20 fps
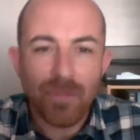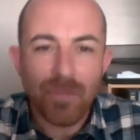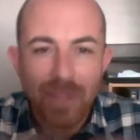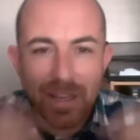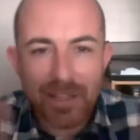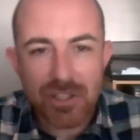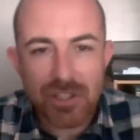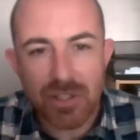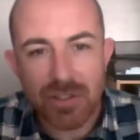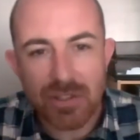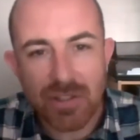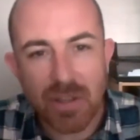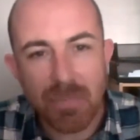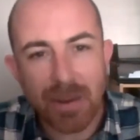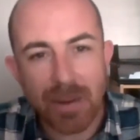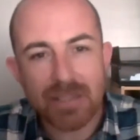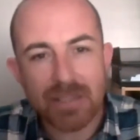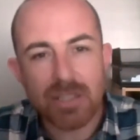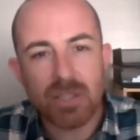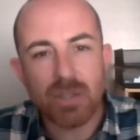foundation,
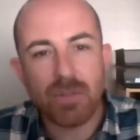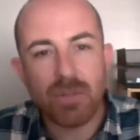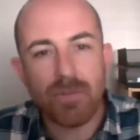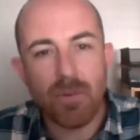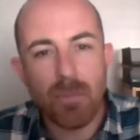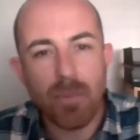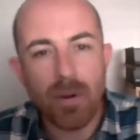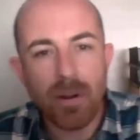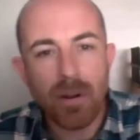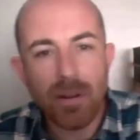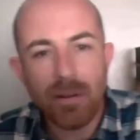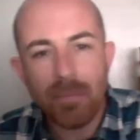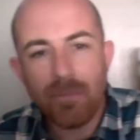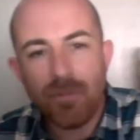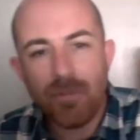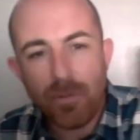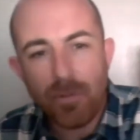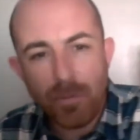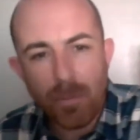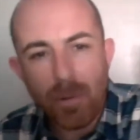the basis for my
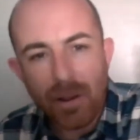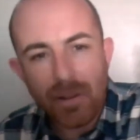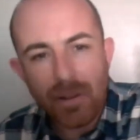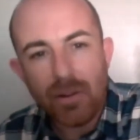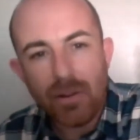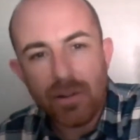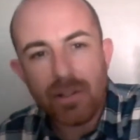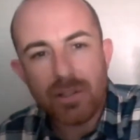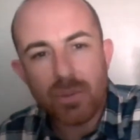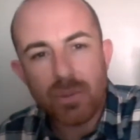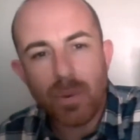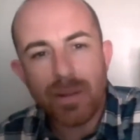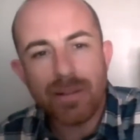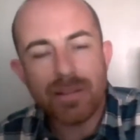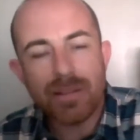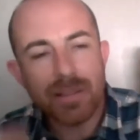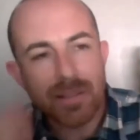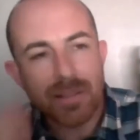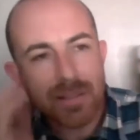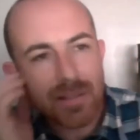early
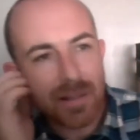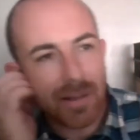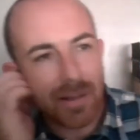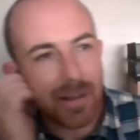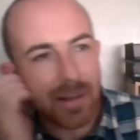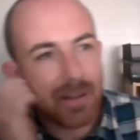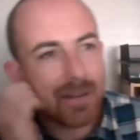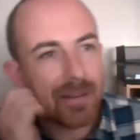20s.